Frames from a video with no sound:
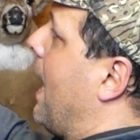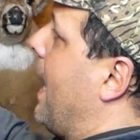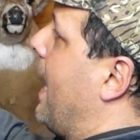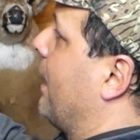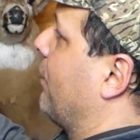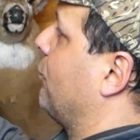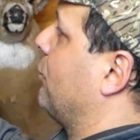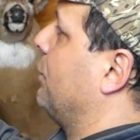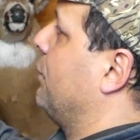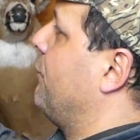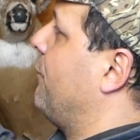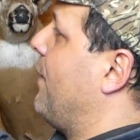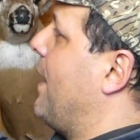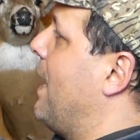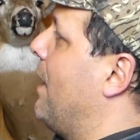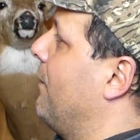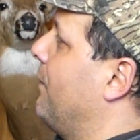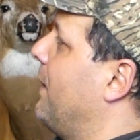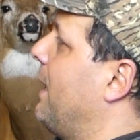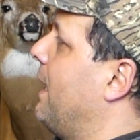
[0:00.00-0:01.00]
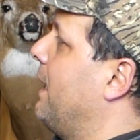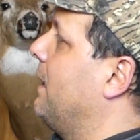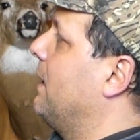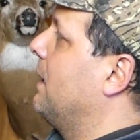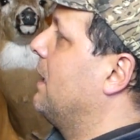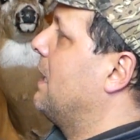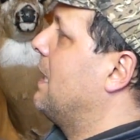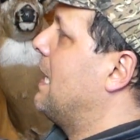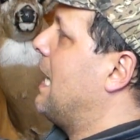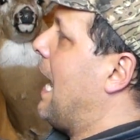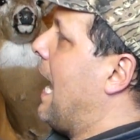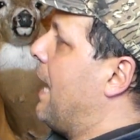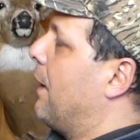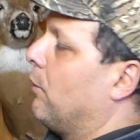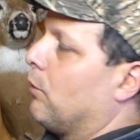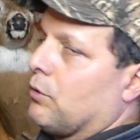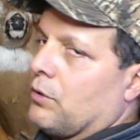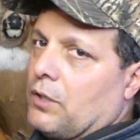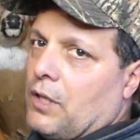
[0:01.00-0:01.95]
actually found that I don't